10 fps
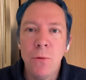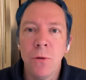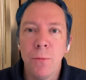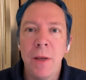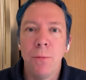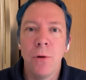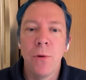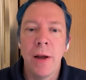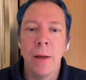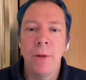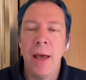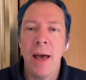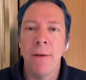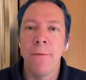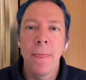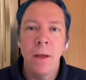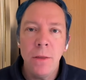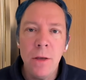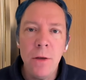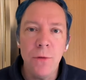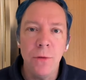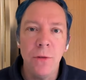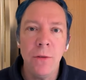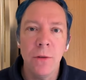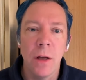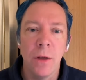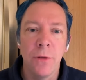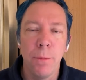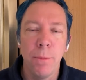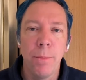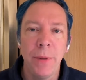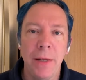user space program to have these few syscalls,